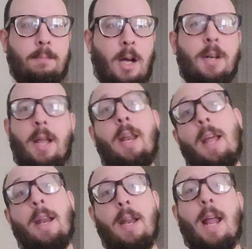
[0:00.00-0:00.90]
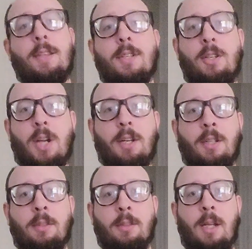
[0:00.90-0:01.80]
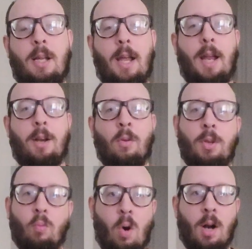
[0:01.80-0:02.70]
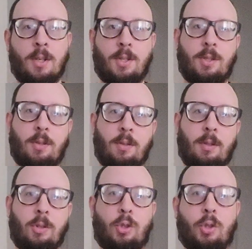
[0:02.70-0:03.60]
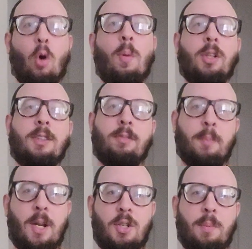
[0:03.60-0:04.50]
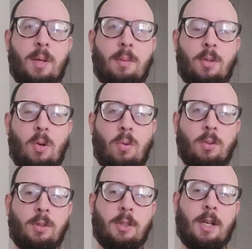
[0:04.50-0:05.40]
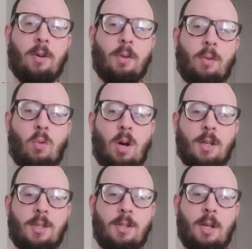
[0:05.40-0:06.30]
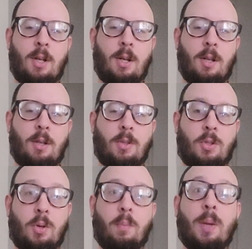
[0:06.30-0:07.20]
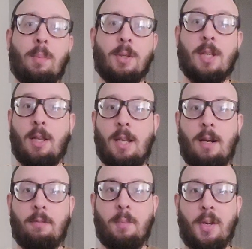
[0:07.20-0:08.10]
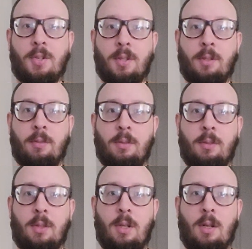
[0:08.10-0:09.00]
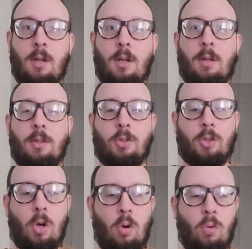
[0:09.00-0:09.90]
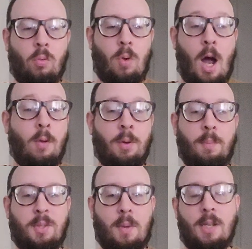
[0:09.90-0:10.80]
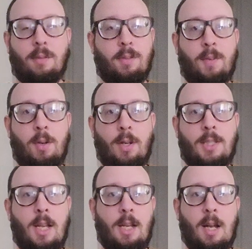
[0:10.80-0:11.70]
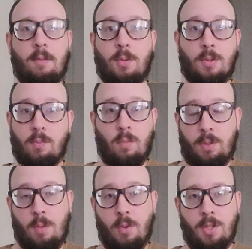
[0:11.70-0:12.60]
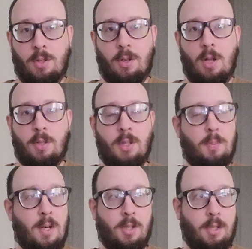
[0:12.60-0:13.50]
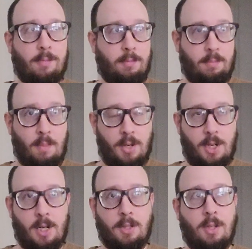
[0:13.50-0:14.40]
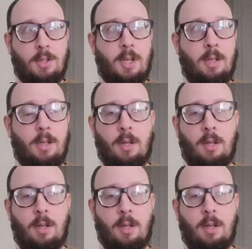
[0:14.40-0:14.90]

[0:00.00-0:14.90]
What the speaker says: it has an agenda, and it only wants so much information being told, and it only wants certain people telling that information. So I wouldn't be surprised if this video gets taken down for some reason or another, especially if my channel does get,